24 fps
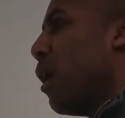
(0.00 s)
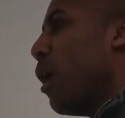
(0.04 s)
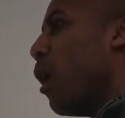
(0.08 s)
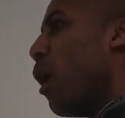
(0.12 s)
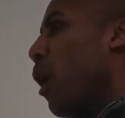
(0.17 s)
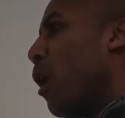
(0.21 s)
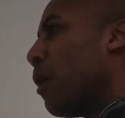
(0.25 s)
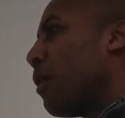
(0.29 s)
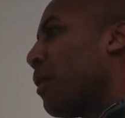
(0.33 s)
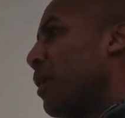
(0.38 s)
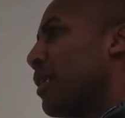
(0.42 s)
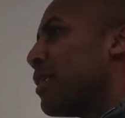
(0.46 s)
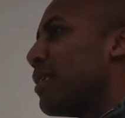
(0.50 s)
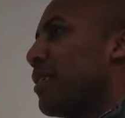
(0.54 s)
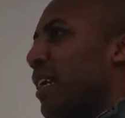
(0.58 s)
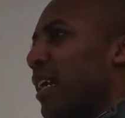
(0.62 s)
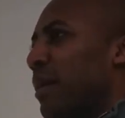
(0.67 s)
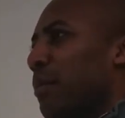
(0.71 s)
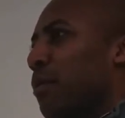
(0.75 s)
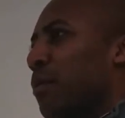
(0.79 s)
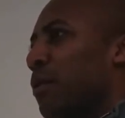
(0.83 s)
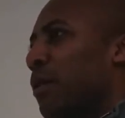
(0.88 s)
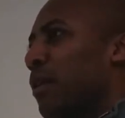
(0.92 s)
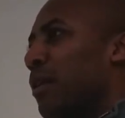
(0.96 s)
All these
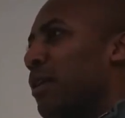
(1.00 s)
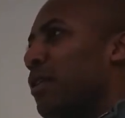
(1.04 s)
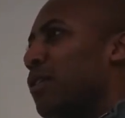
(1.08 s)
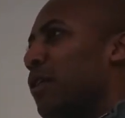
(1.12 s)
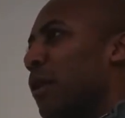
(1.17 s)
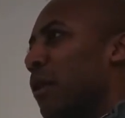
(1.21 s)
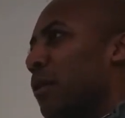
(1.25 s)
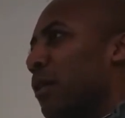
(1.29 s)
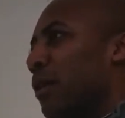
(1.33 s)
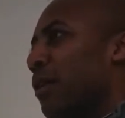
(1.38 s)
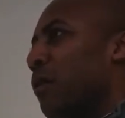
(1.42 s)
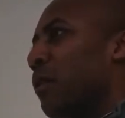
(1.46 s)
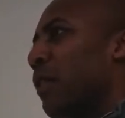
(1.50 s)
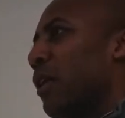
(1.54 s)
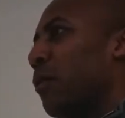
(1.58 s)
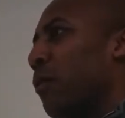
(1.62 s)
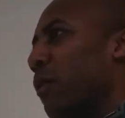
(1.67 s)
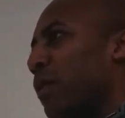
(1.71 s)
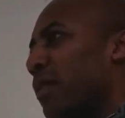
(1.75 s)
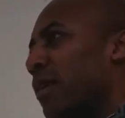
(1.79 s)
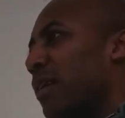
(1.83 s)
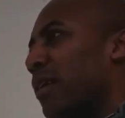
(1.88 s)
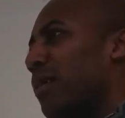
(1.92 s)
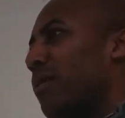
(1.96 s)
neighborhoods are literally
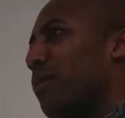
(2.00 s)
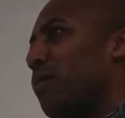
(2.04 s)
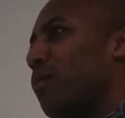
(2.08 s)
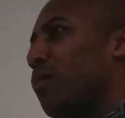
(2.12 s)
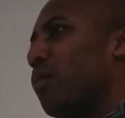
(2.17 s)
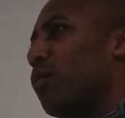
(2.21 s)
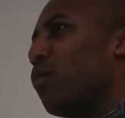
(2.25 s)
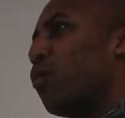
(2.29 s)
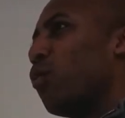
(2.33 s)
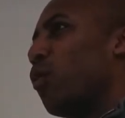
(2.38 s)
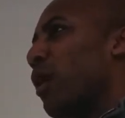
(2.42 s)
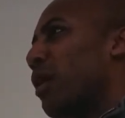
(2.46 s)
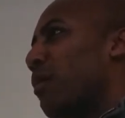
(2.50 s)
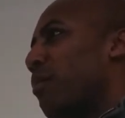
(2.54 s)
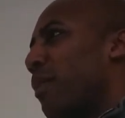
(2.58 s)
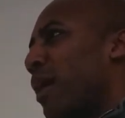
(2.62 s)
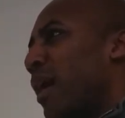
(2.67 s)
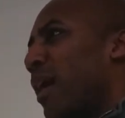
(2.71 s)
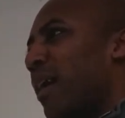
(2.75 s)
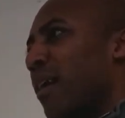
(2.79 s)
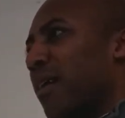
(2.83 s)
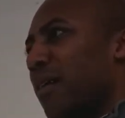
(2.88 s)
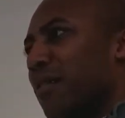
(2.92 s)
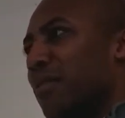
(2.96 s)
within one
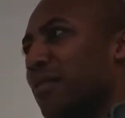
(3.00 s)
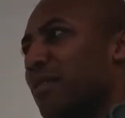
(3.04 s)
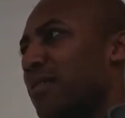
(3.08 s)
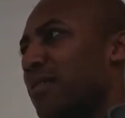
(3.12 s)
mile.